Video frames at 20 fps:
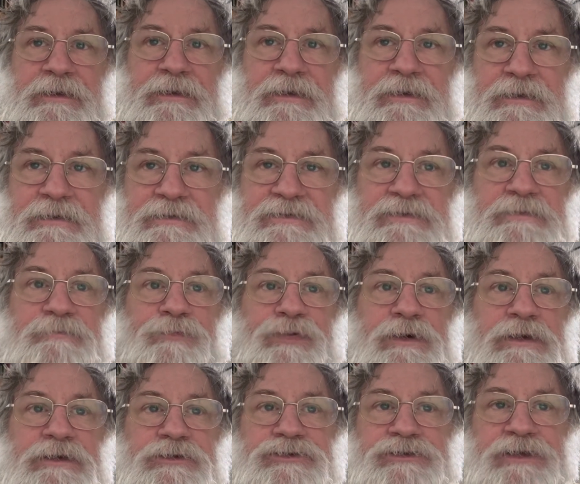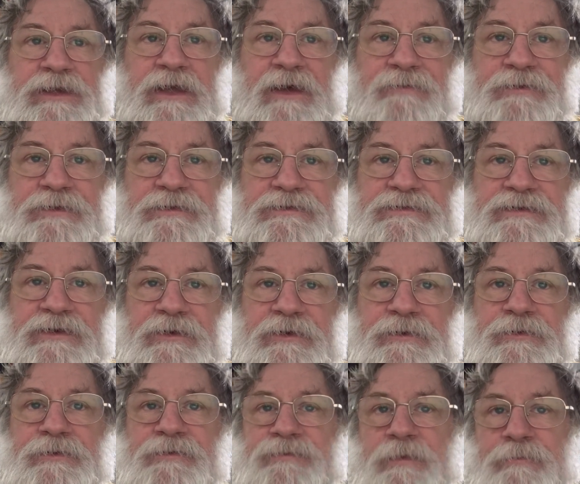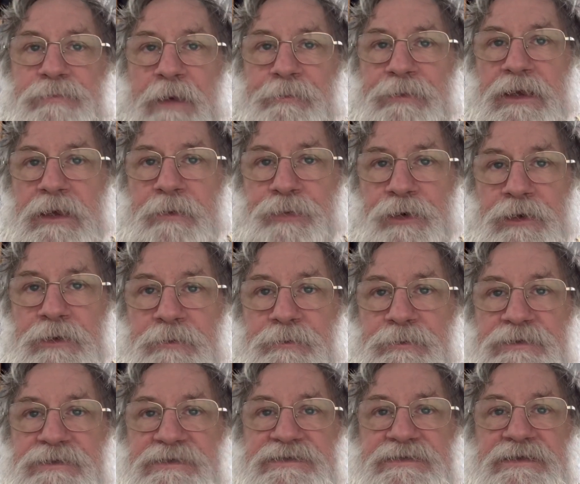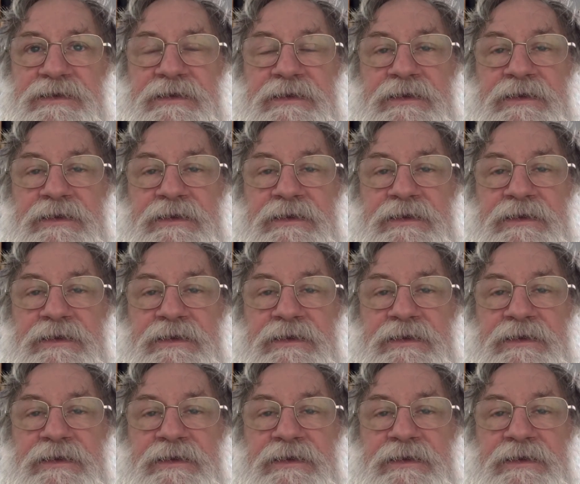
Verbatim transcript: He did breach the governance code for public appointments.